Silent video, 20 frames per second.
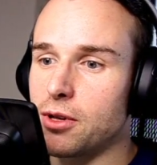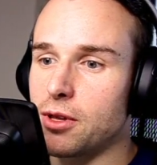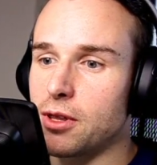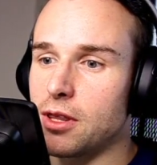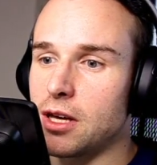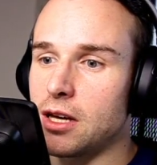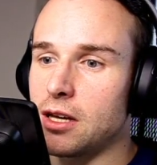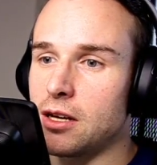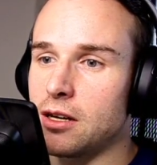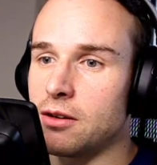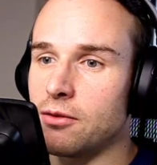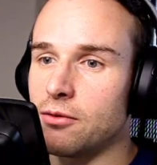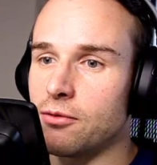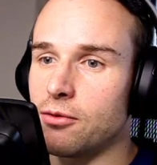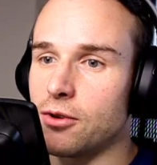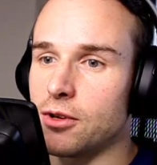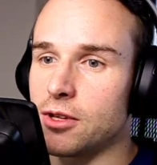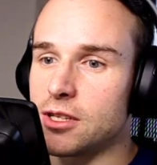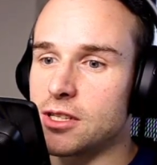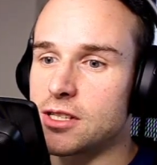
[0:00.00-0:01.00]
Then
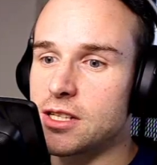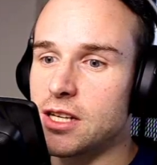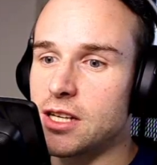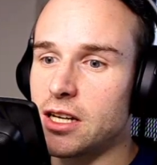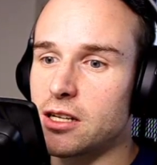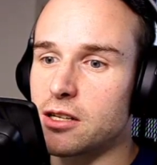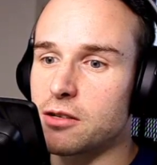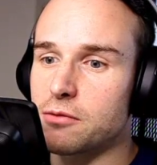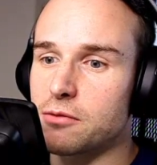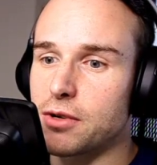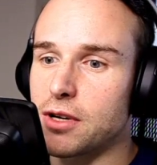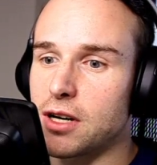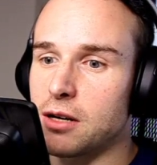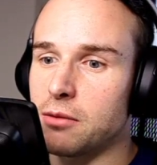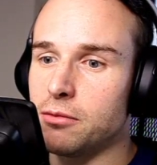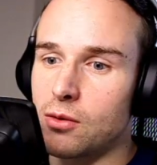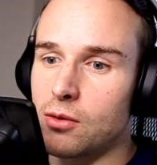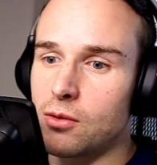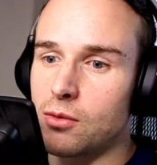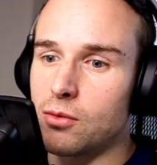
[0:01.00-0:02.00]
for the second
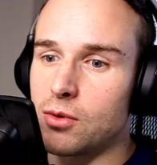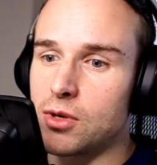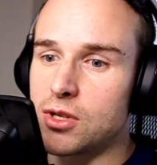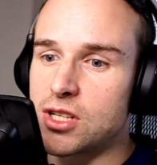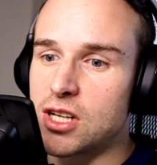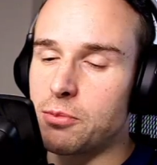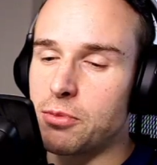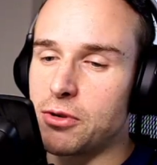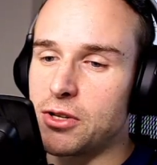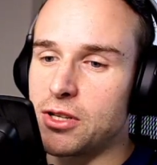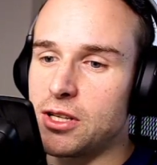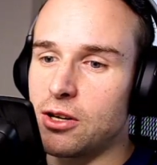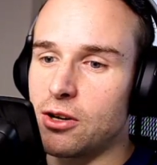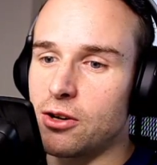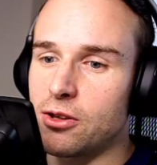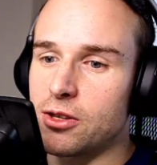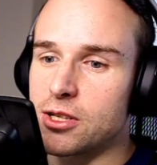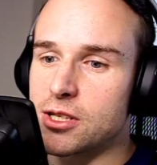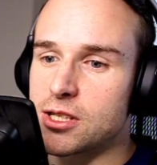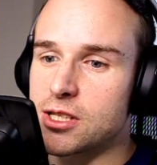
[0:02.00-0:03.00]
pump, which happened here
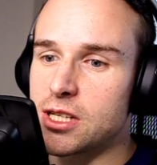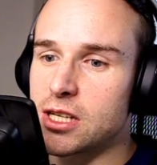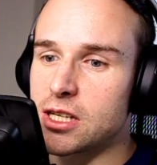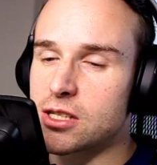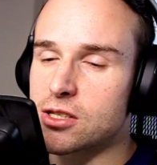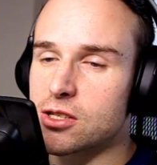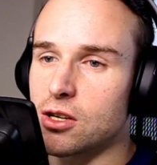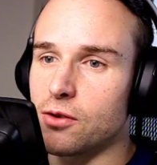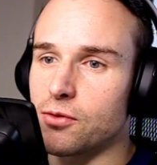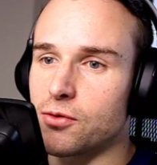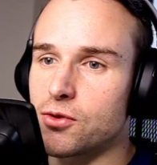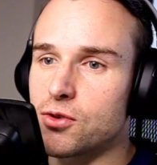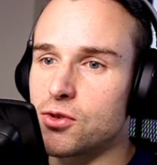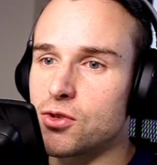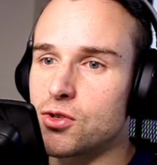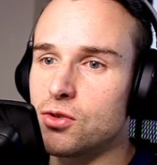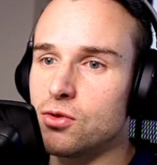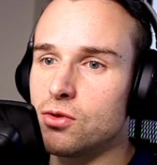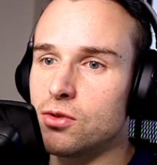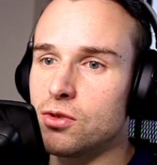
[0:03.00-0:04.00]
on the 6th of
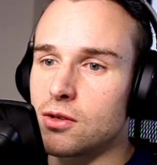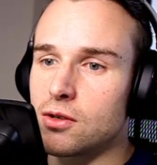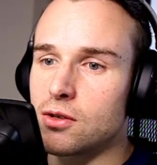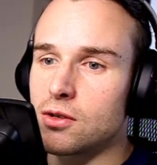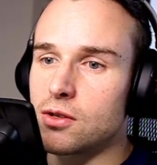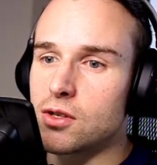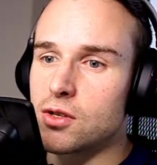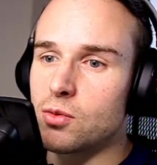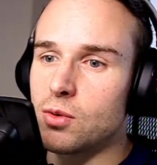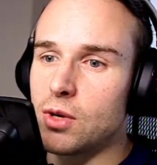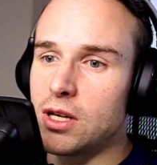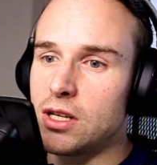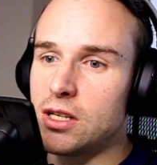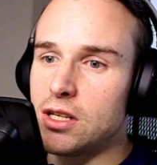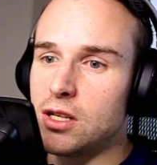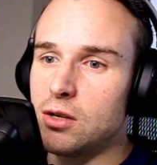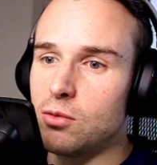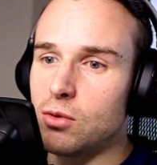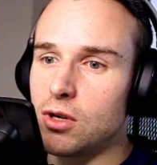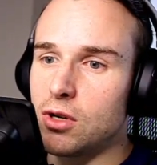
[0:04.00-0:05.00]
June,
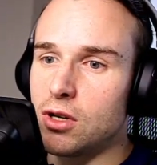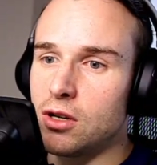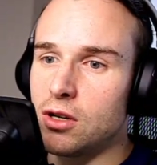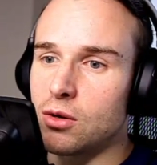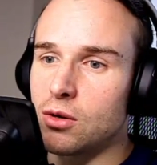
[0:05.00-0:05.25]
21